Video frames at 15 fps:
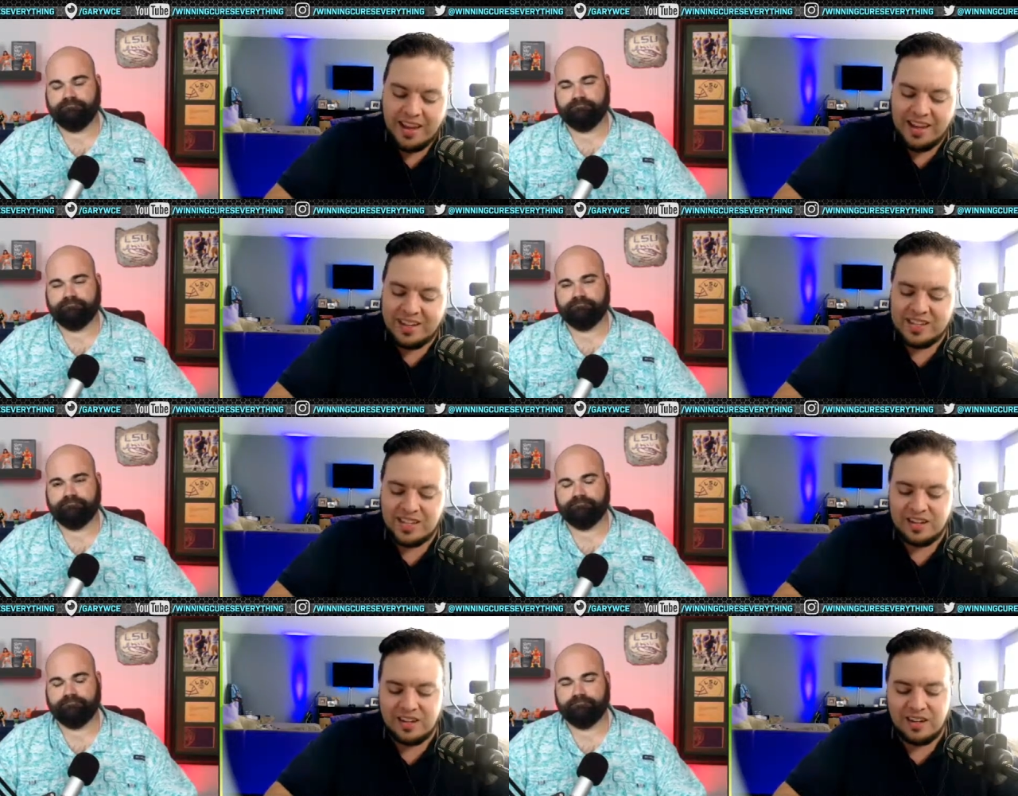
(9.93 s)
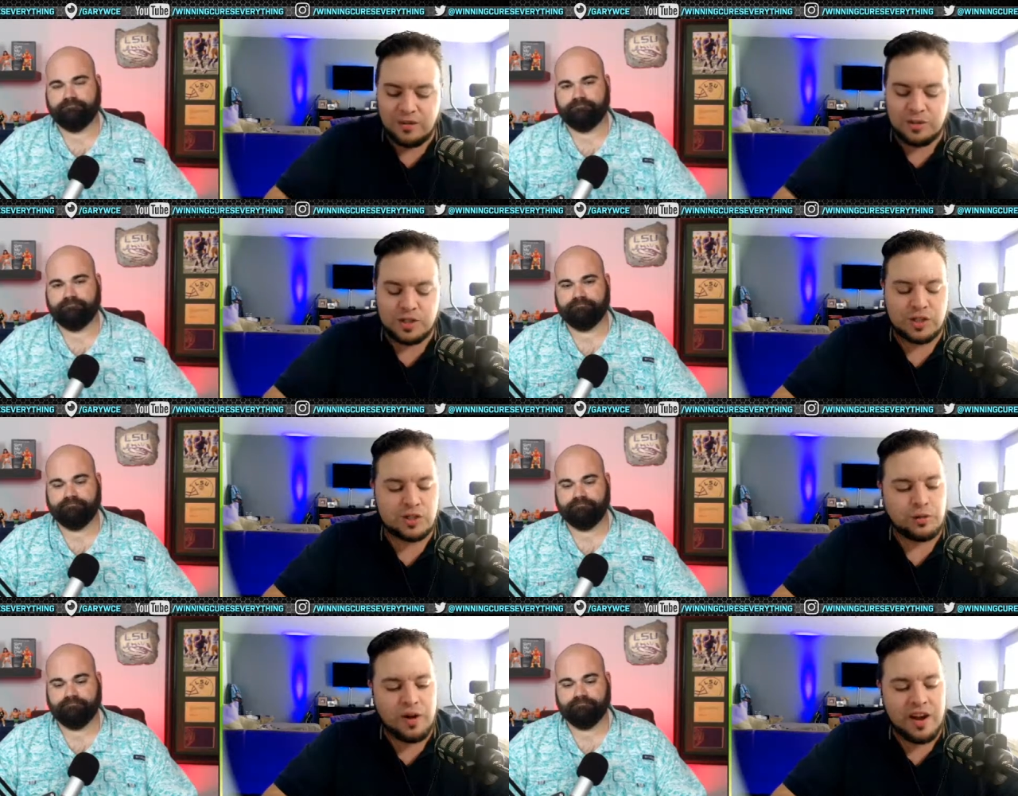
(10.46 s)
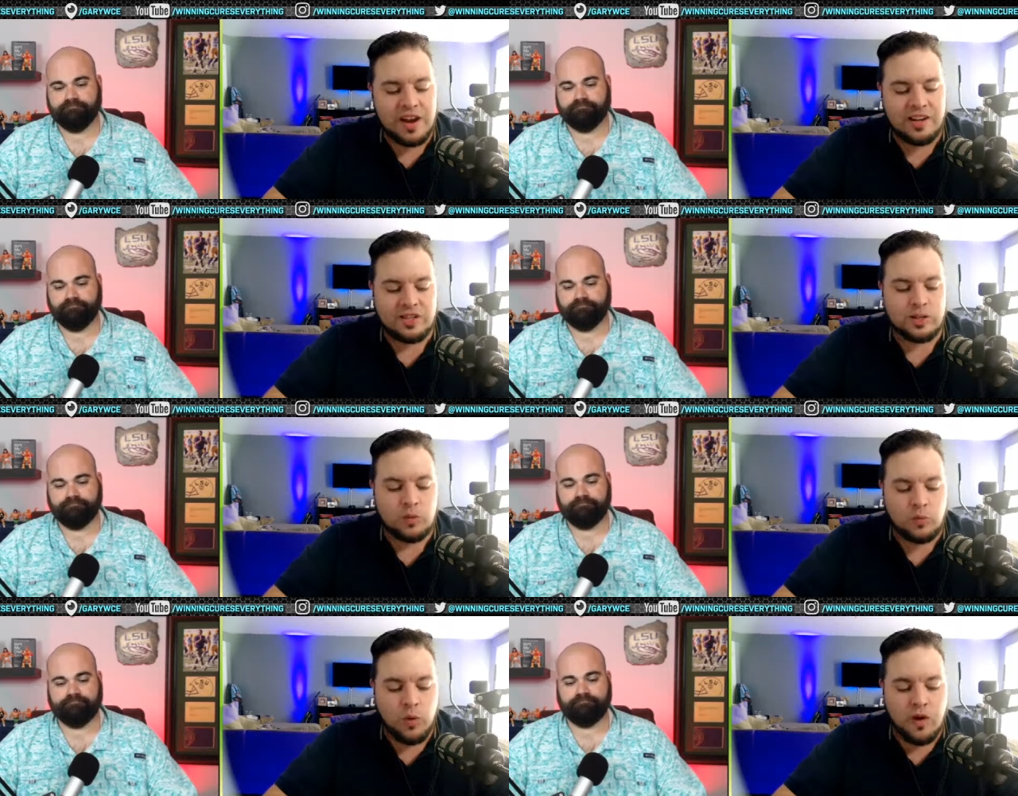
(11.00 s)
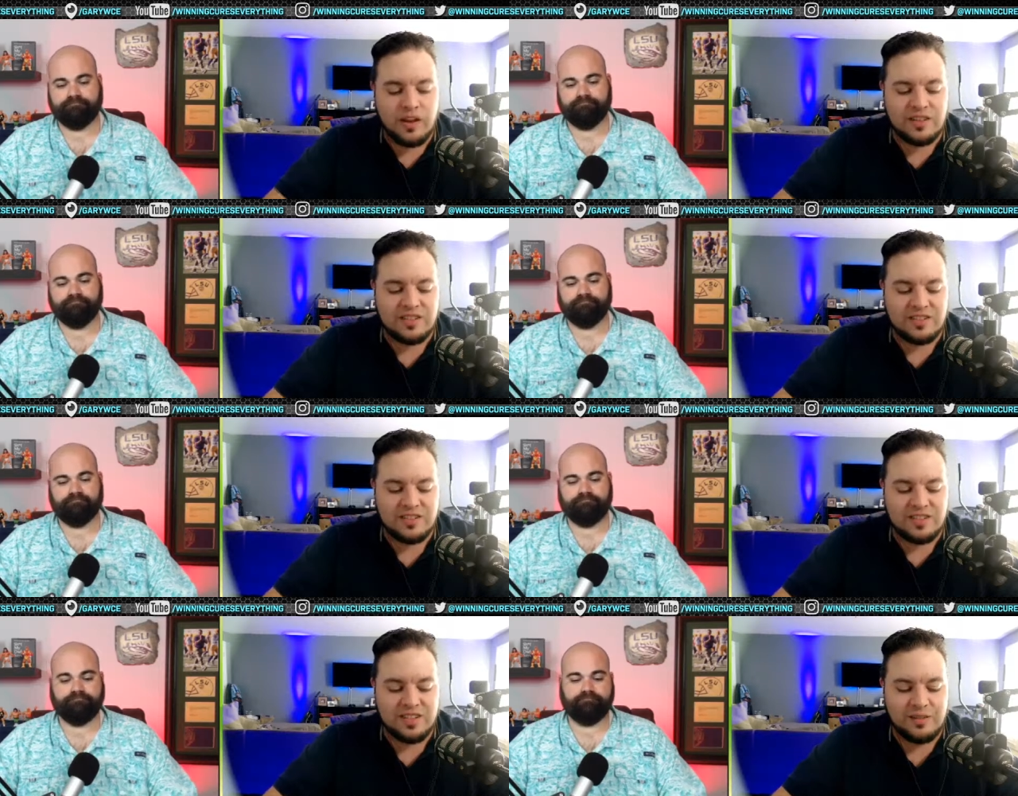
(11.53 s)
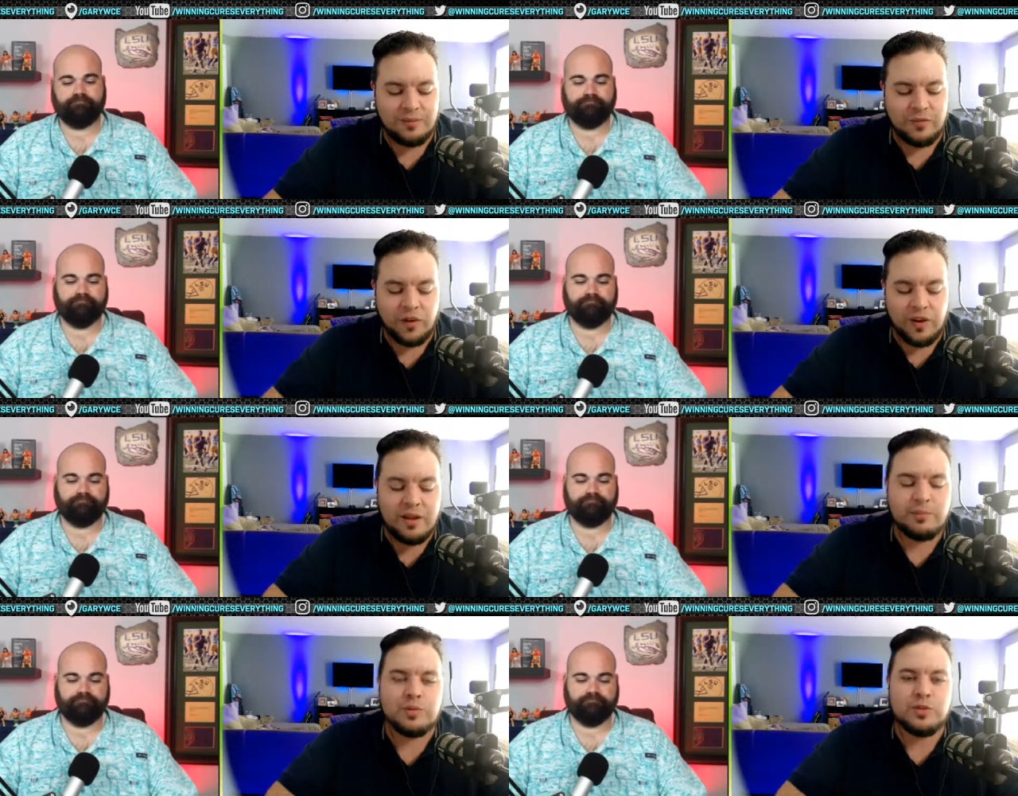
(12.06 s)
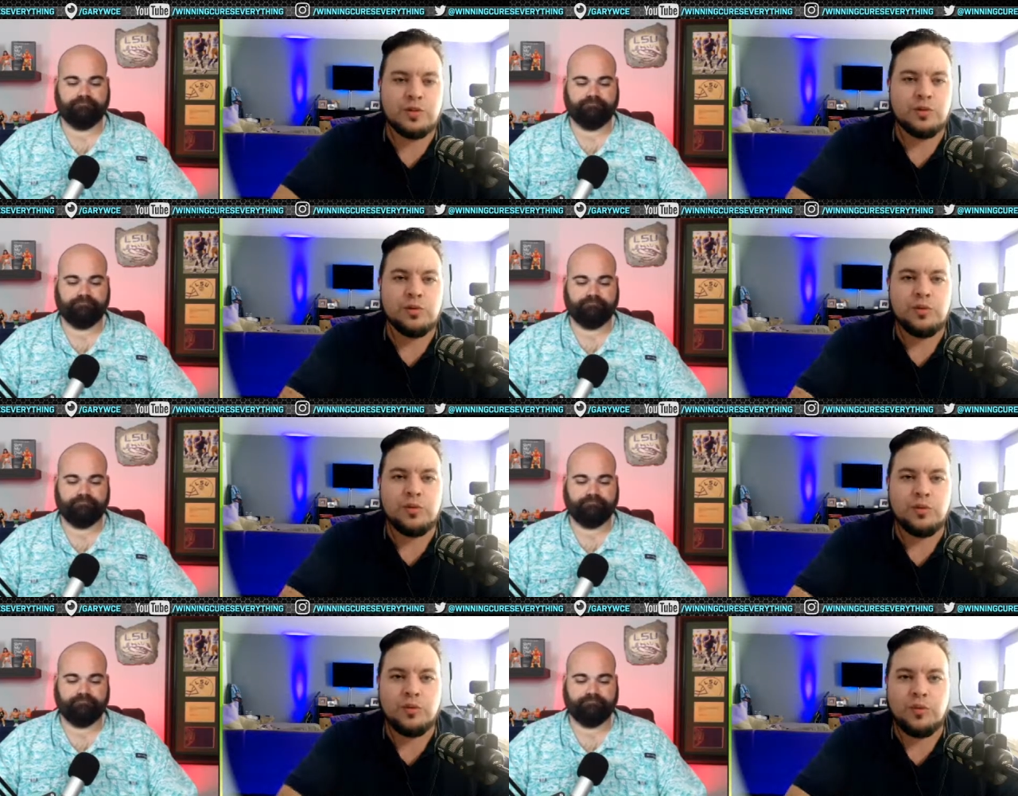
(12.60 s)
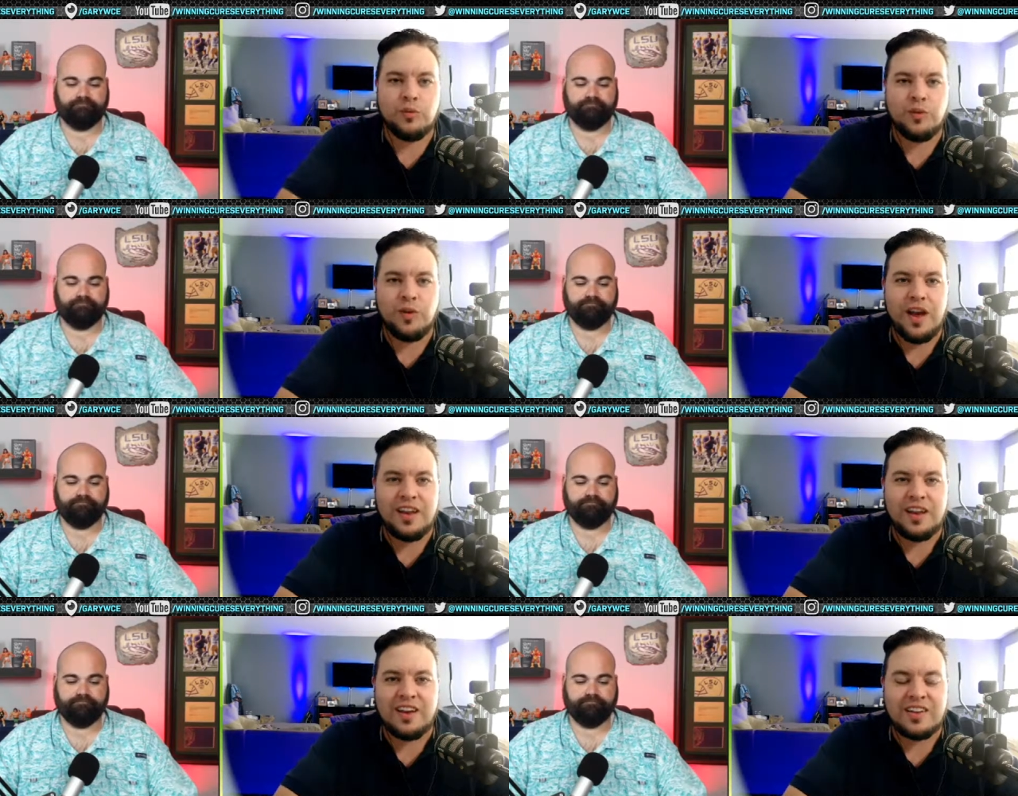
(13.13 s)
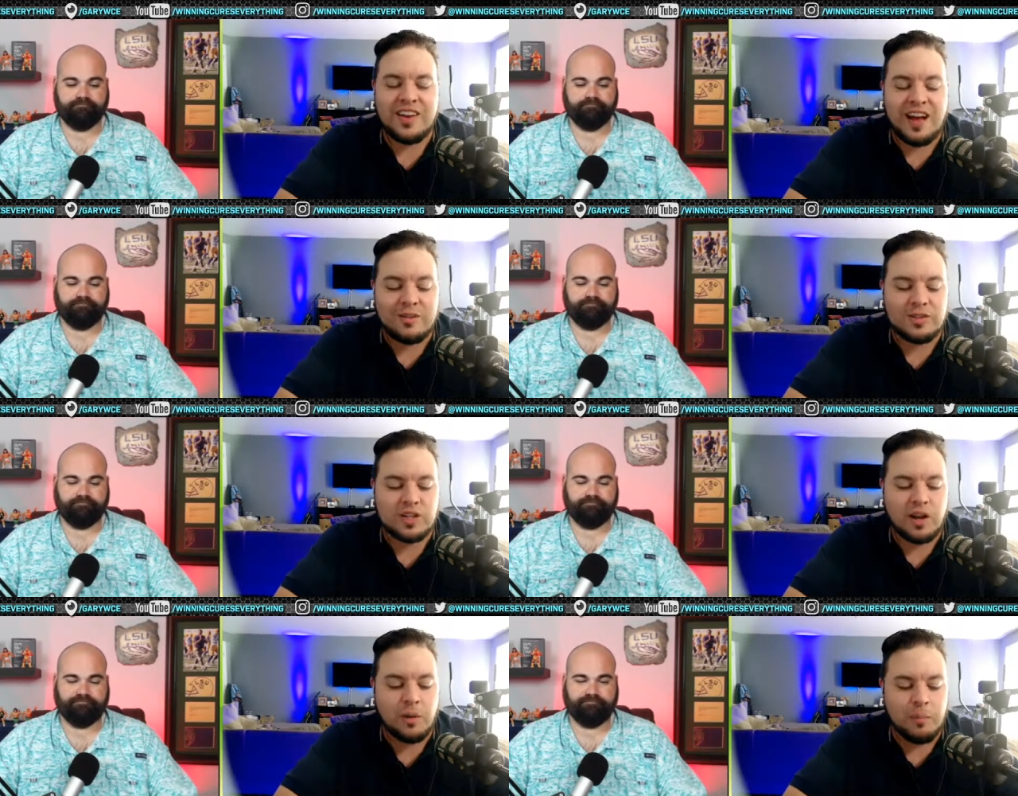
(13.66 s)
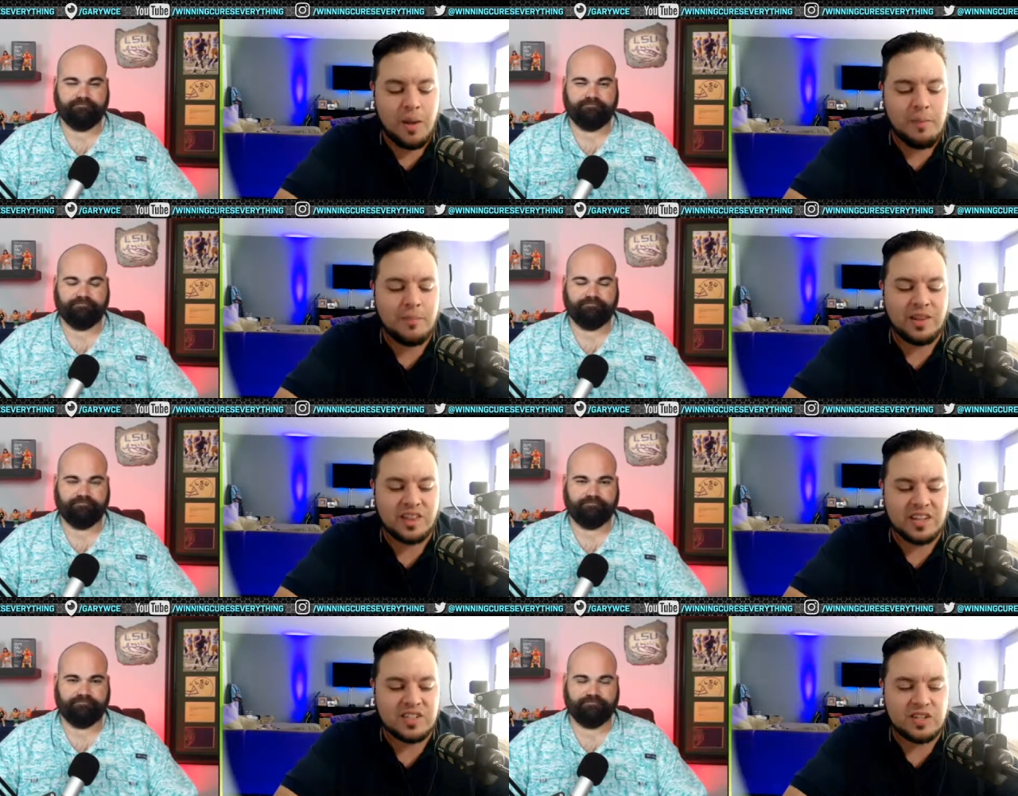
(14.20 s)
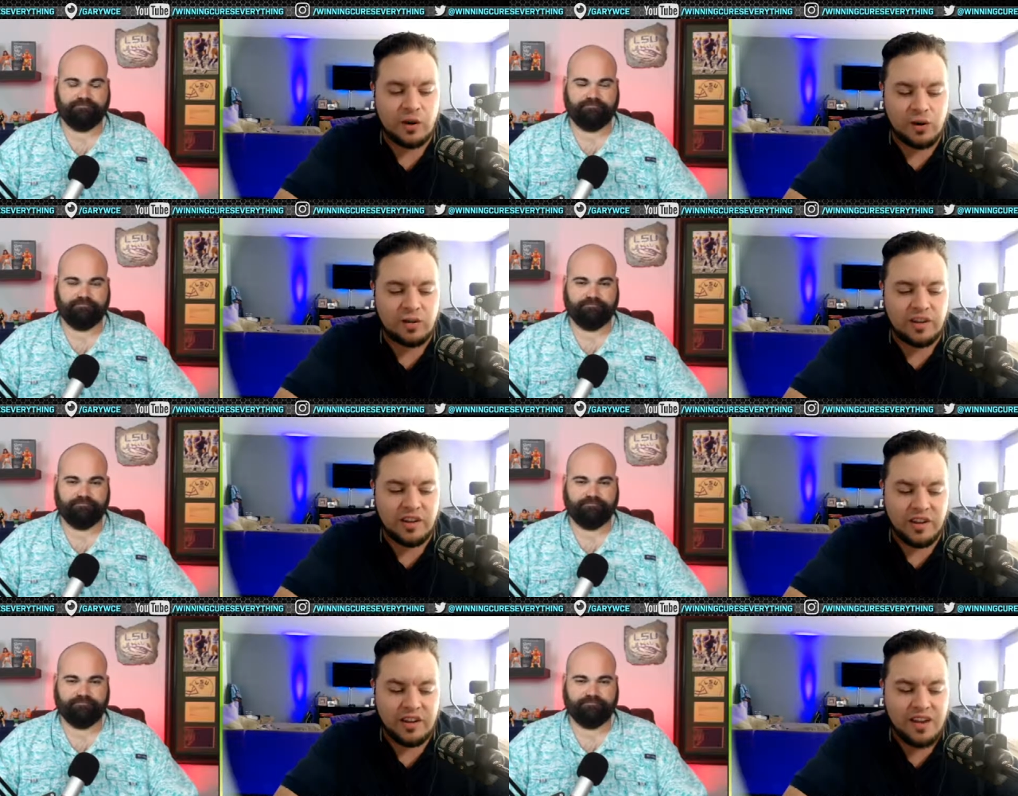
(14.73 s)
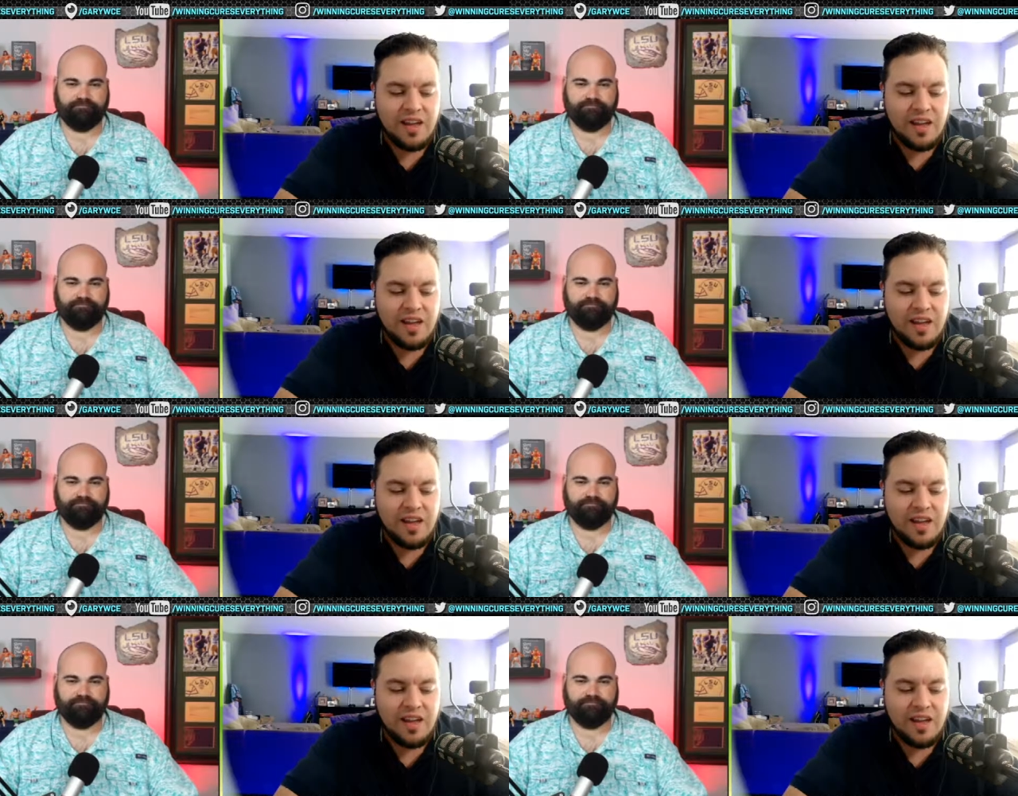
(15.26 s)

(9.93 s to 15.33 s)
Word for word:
Speaker 1: It's a little strange, one, for him to announce a commitment this early,